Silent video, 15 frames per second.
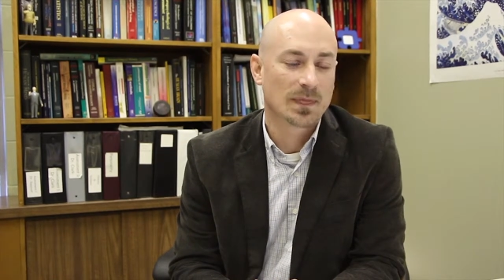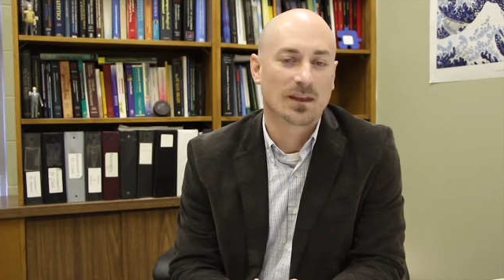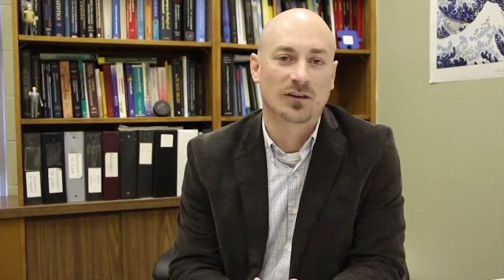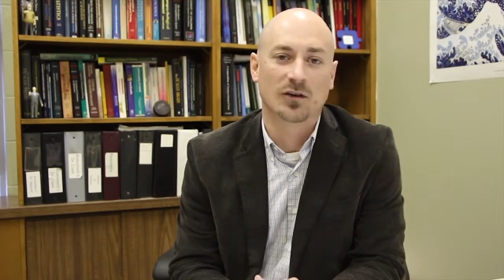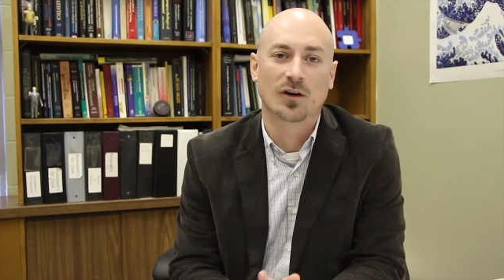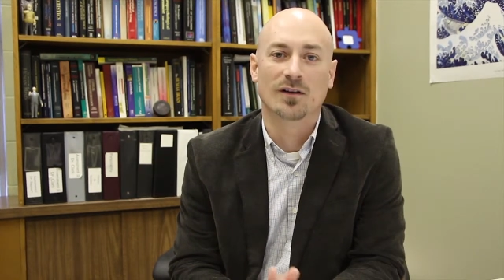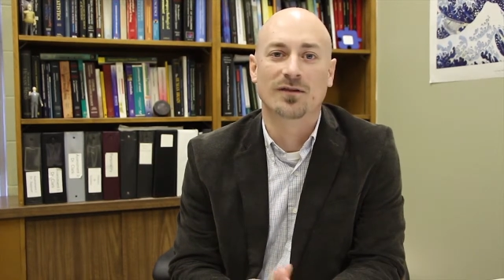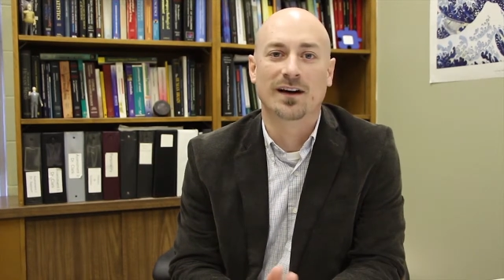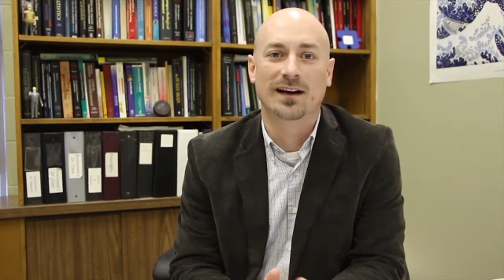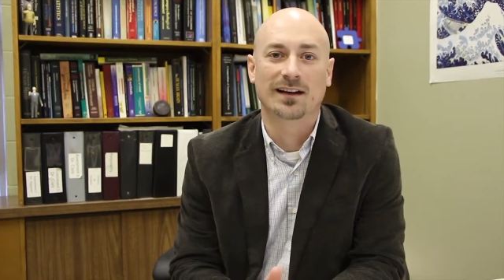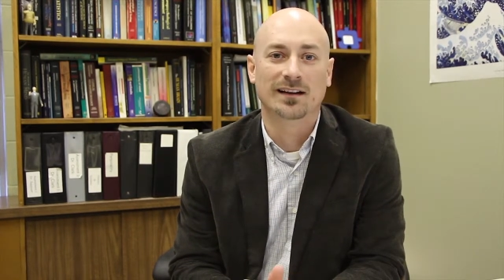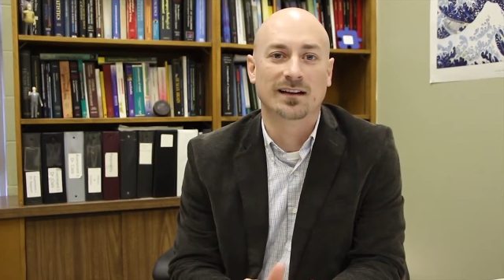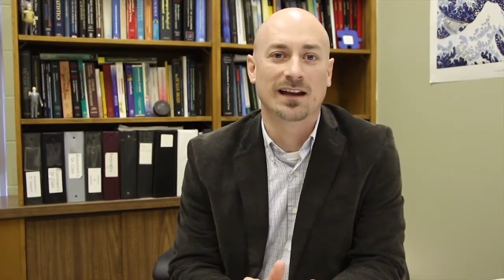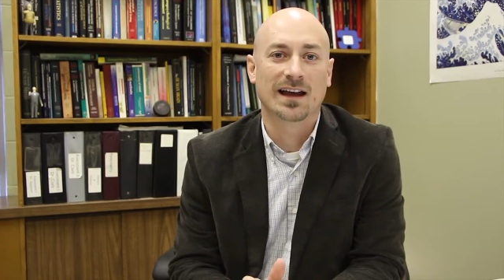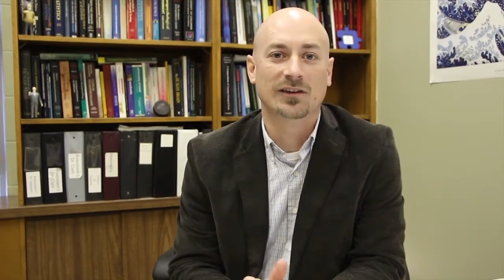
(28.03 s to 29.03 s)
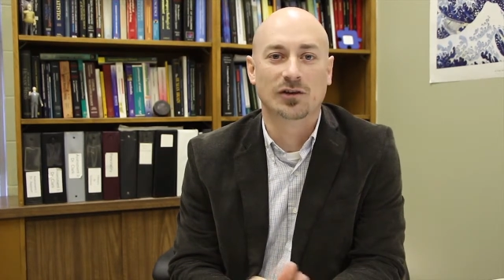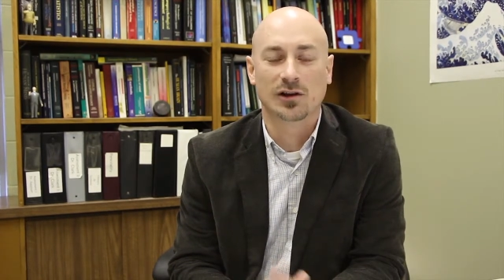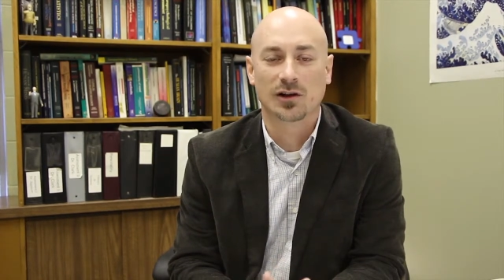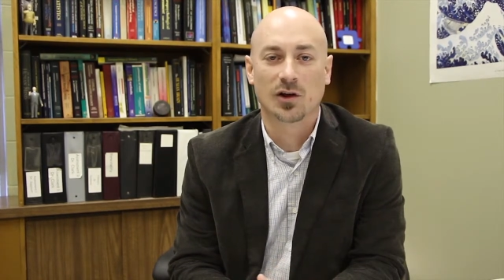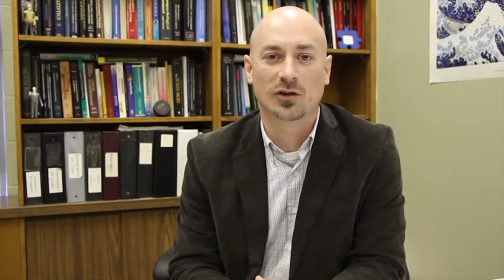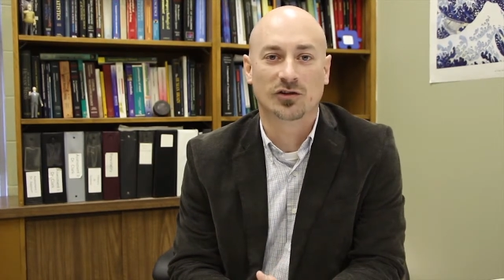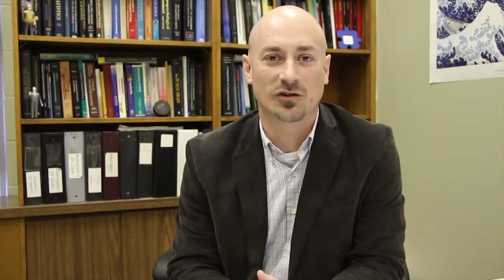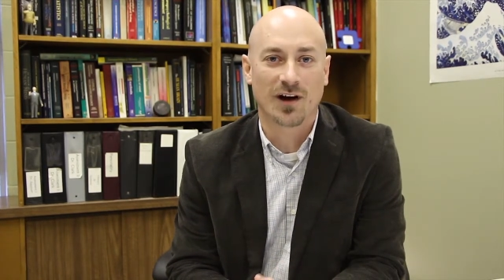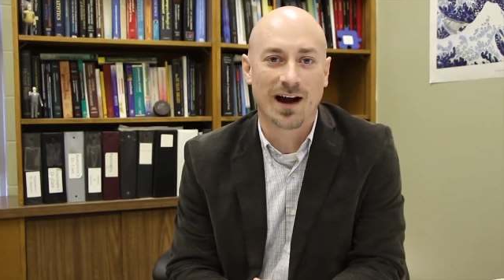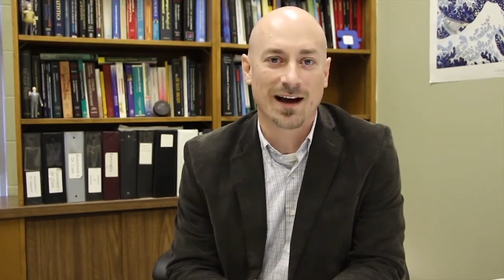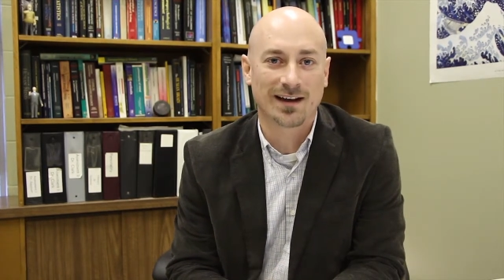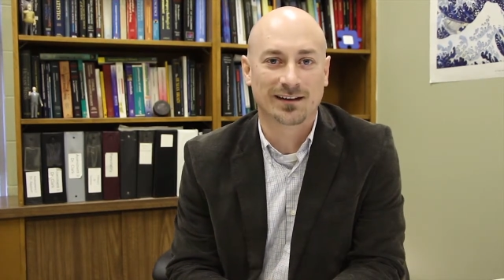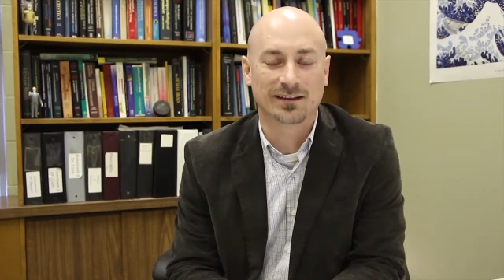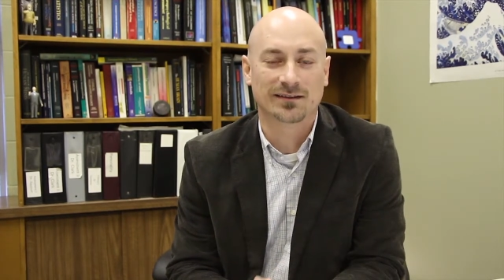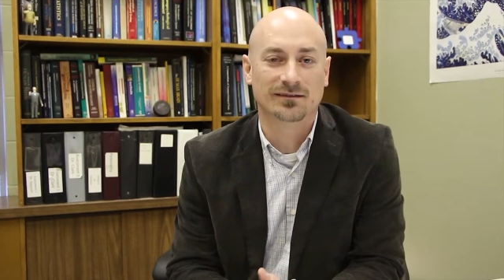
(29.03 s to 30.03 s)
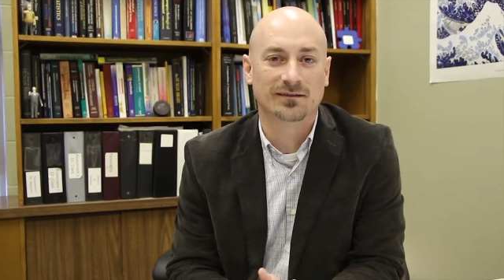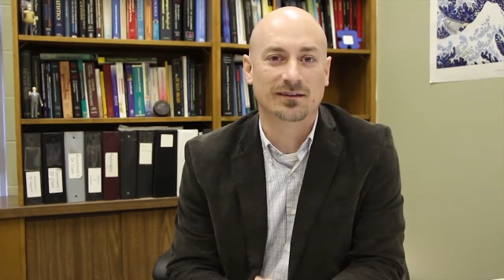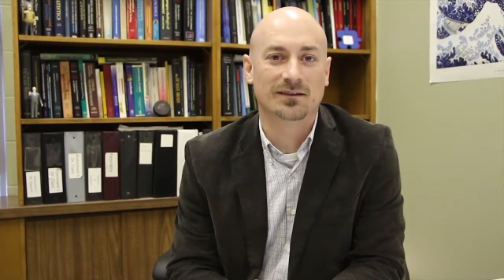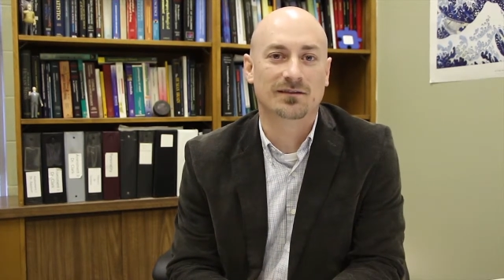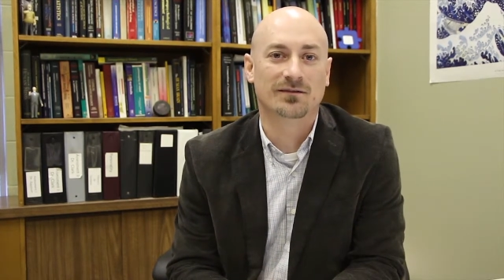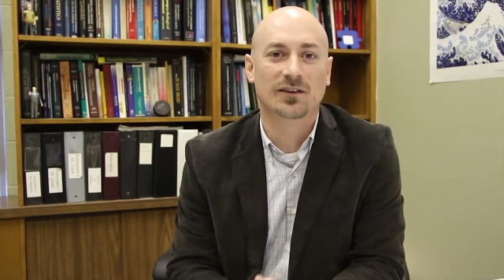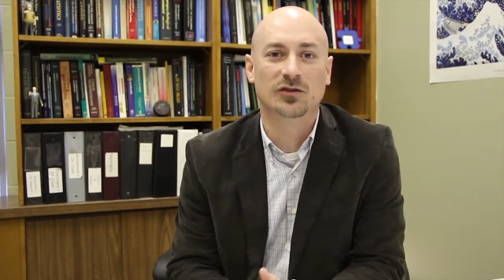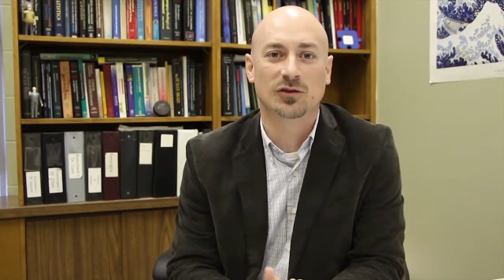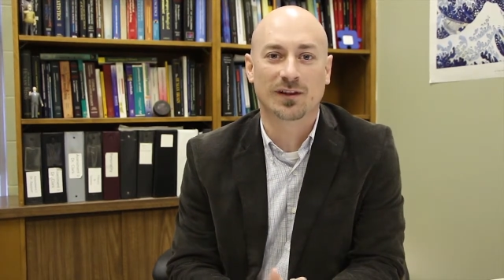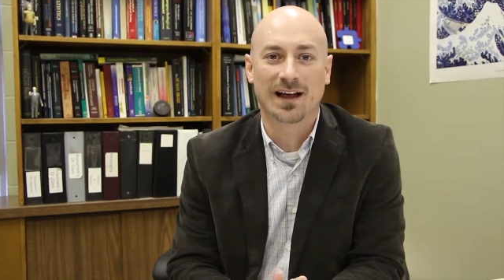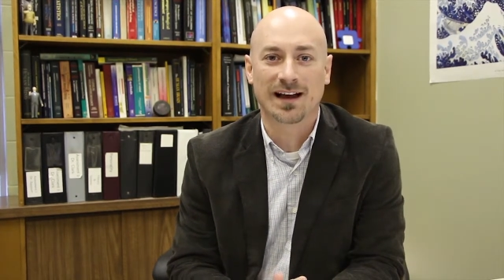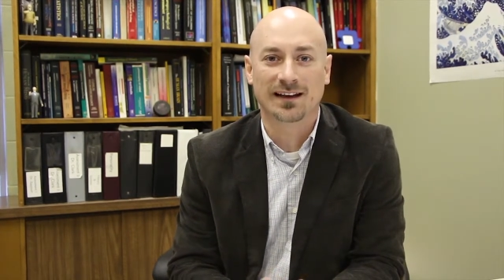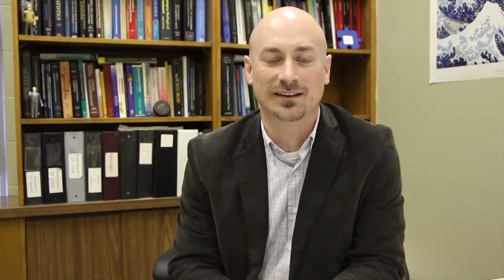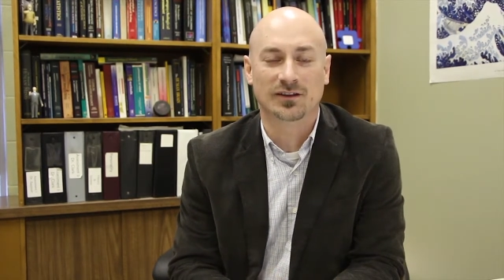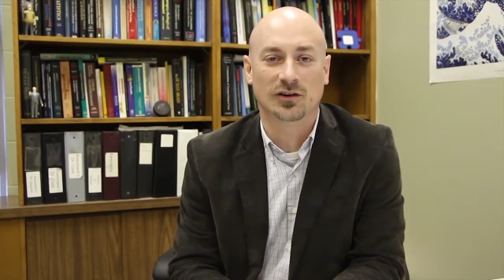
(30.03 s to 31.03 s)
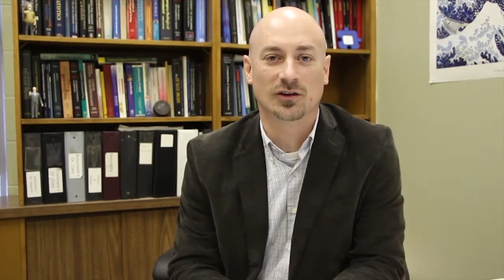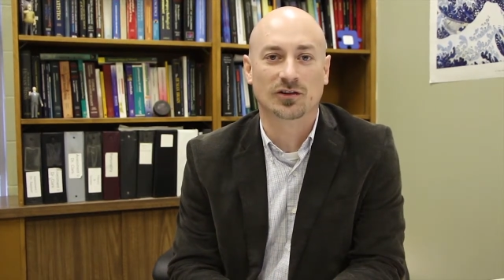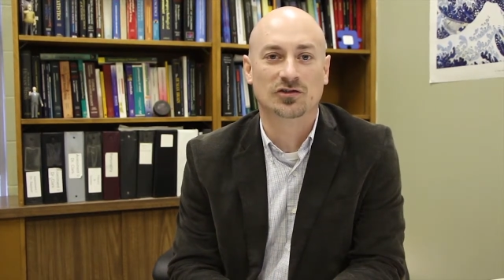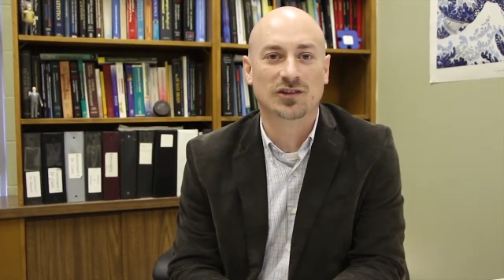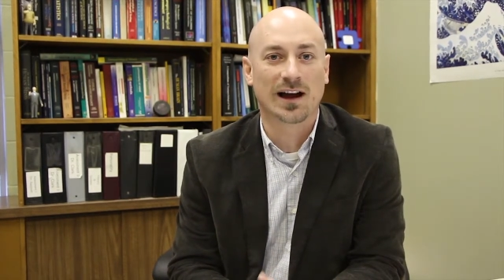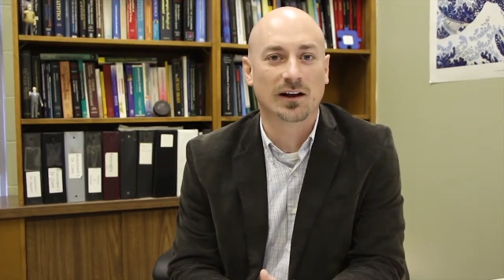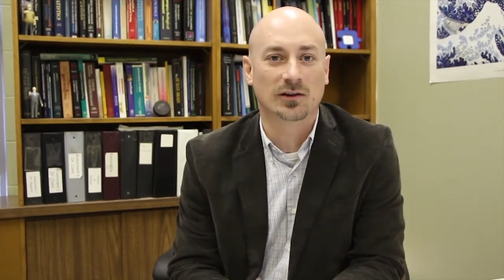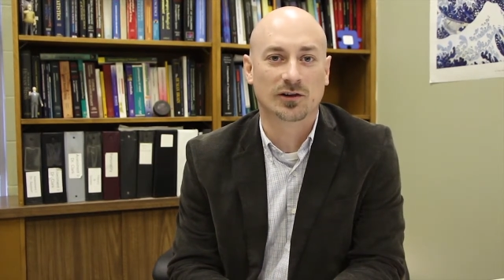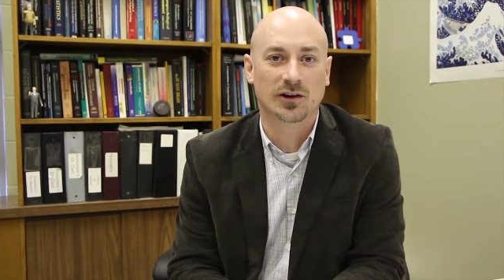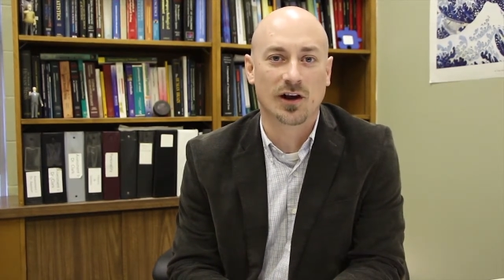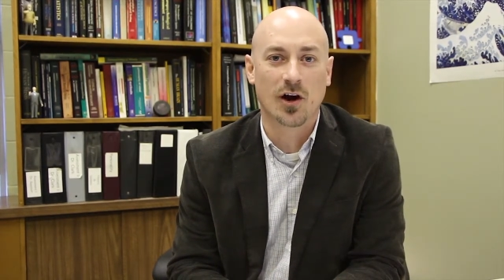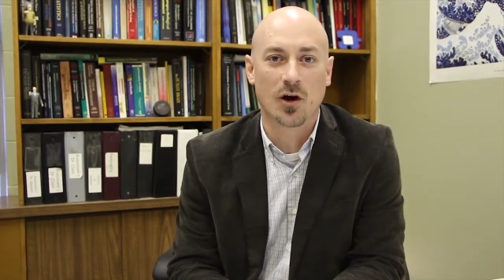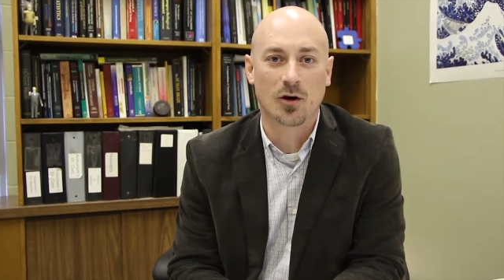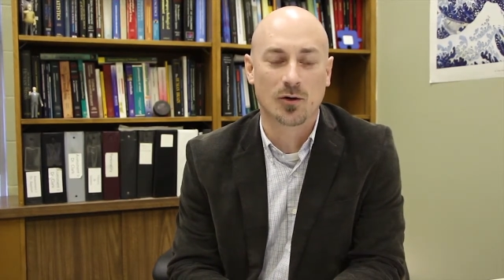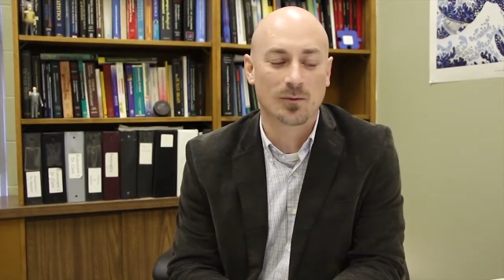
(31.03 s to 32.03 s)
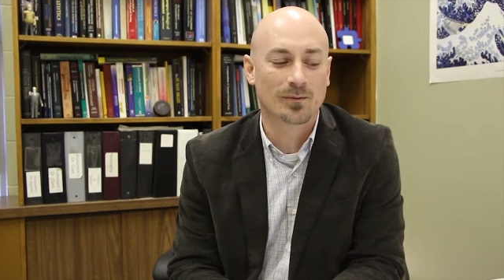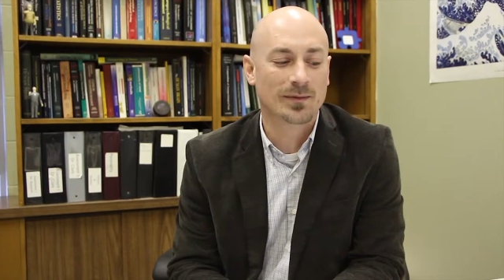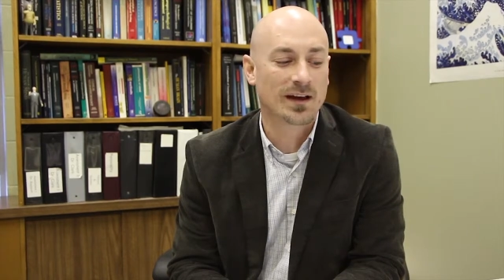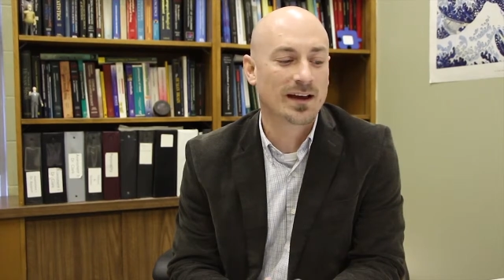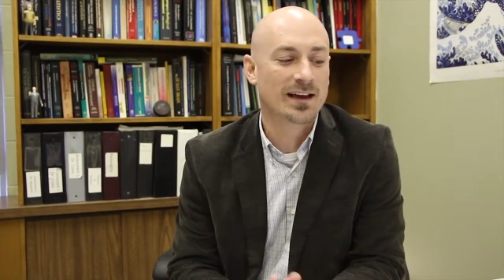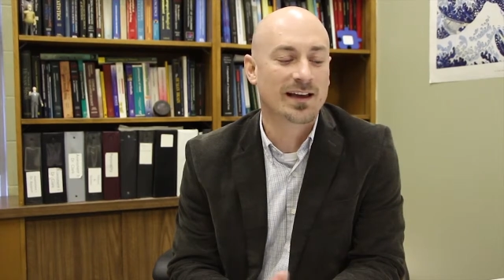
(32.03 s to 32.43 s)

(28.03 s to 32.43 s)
So if I had you close your eyes and visualize your childhood home